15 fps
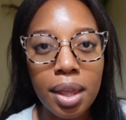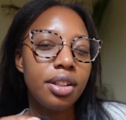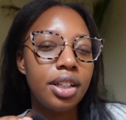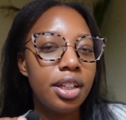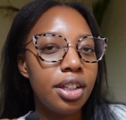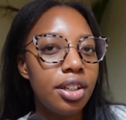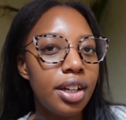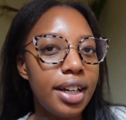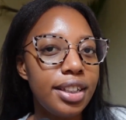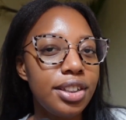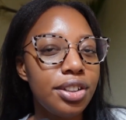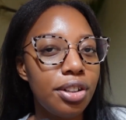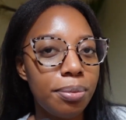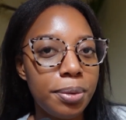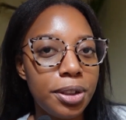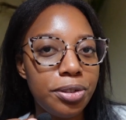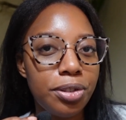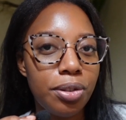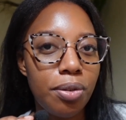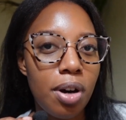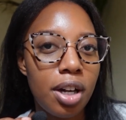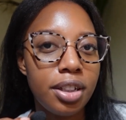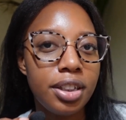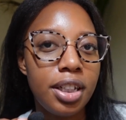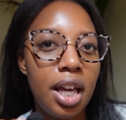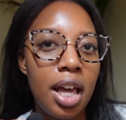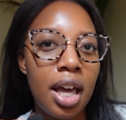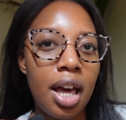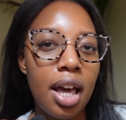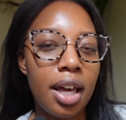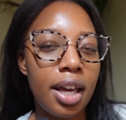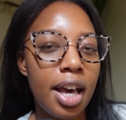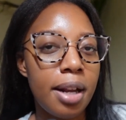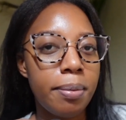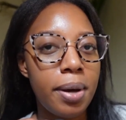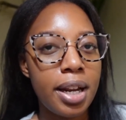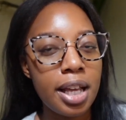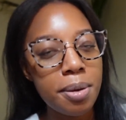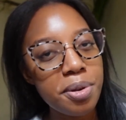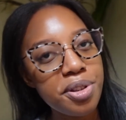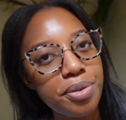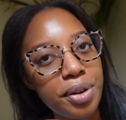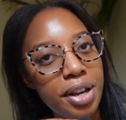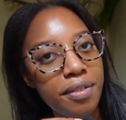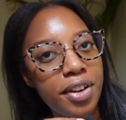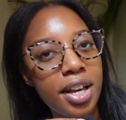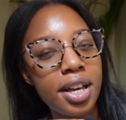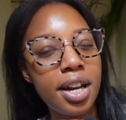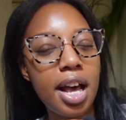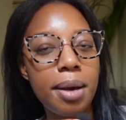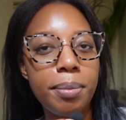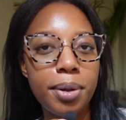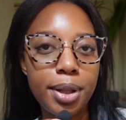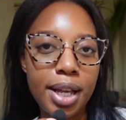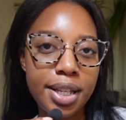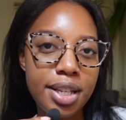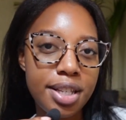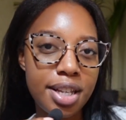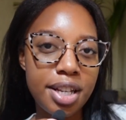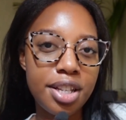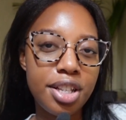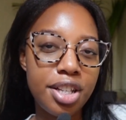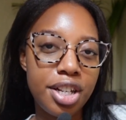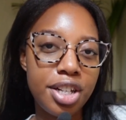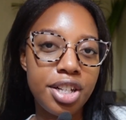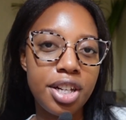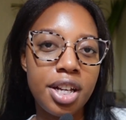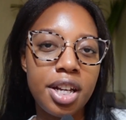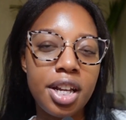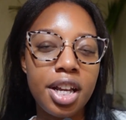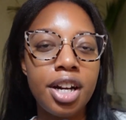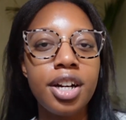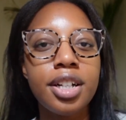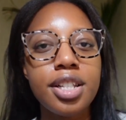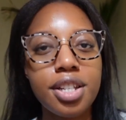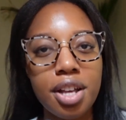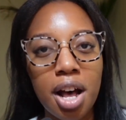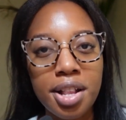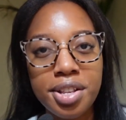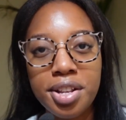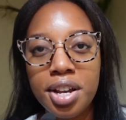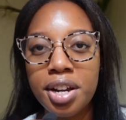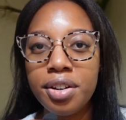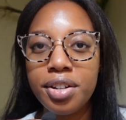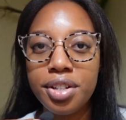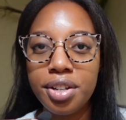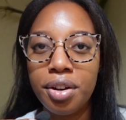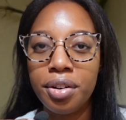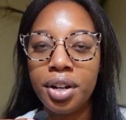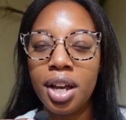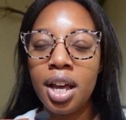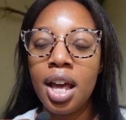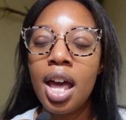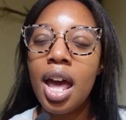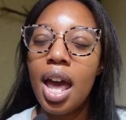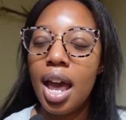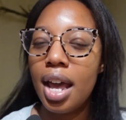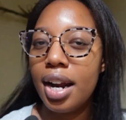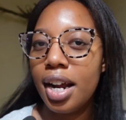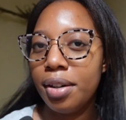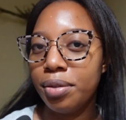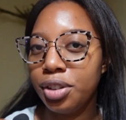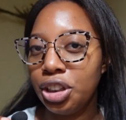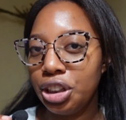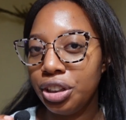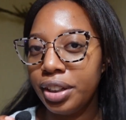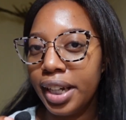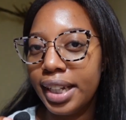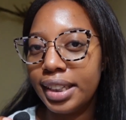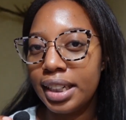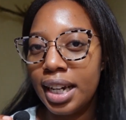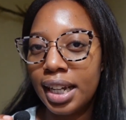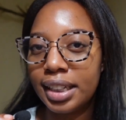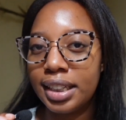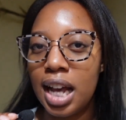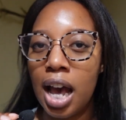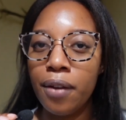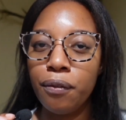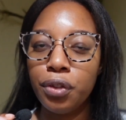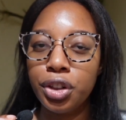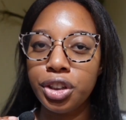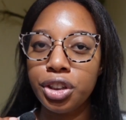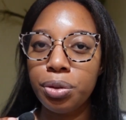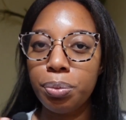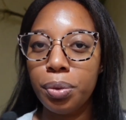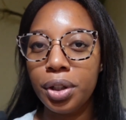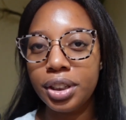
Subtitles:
Thank you guys so much for watching. Again, my name is Raven. I'm a licensed esthetician here in Scottsdale, Arizona, and I will see you guys next time for some more